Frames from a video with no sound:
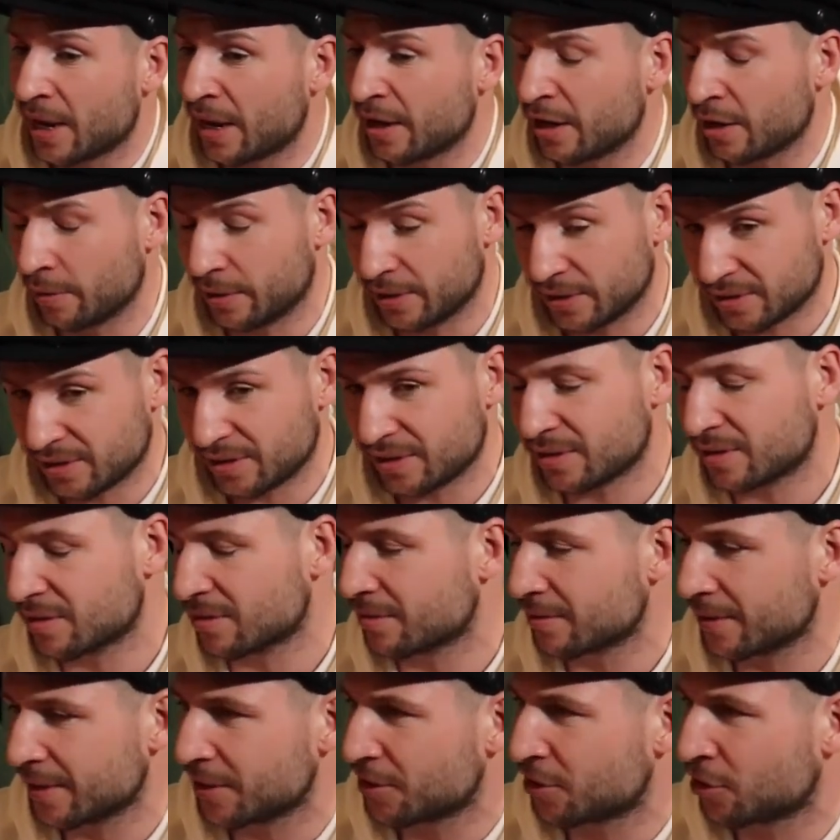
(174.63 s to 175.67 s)
I know
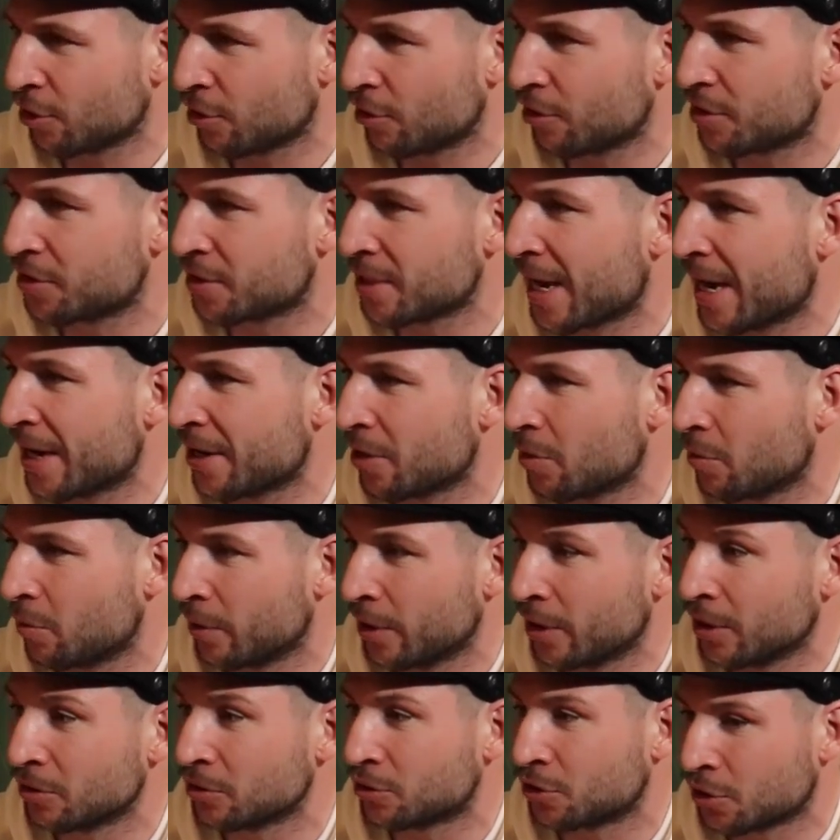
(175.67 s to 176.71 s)
it's it's the other side of the
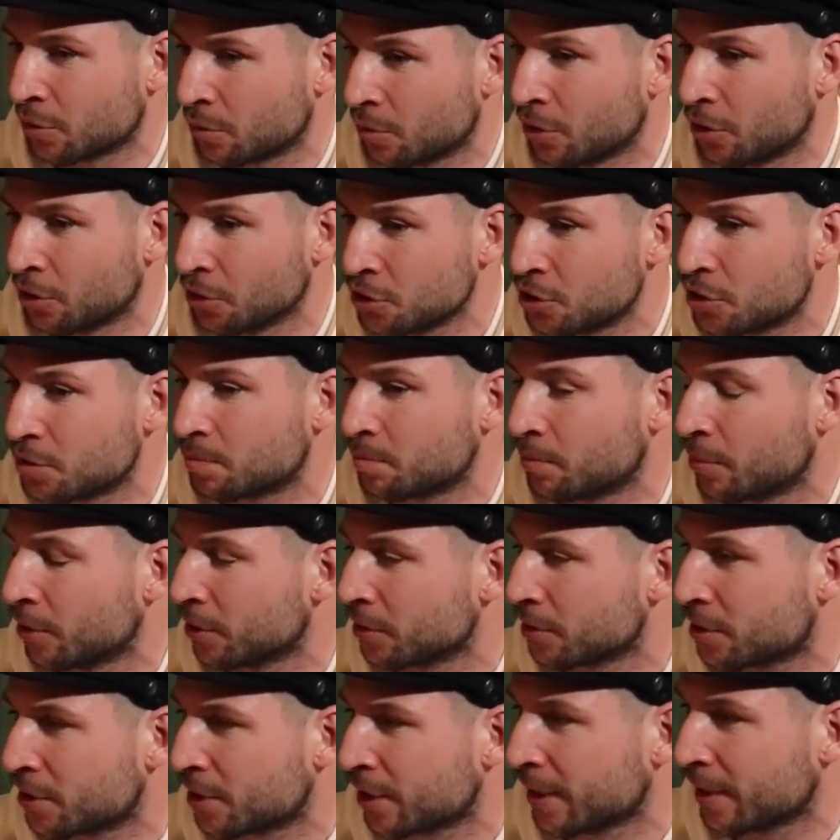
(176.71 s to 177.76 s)
world to us,
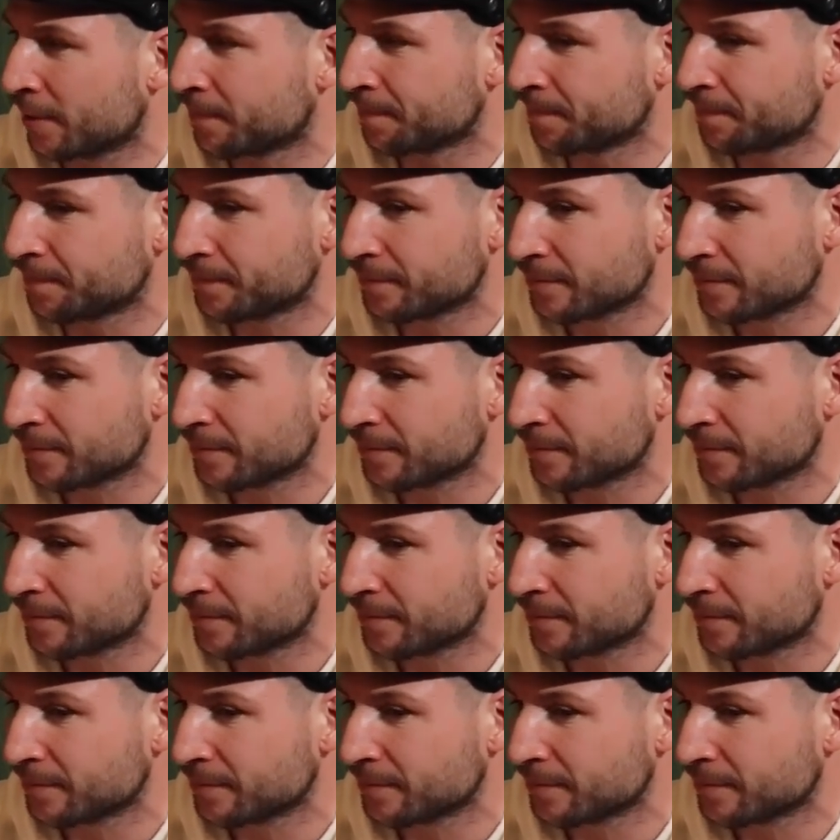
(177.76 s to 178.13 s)
but um,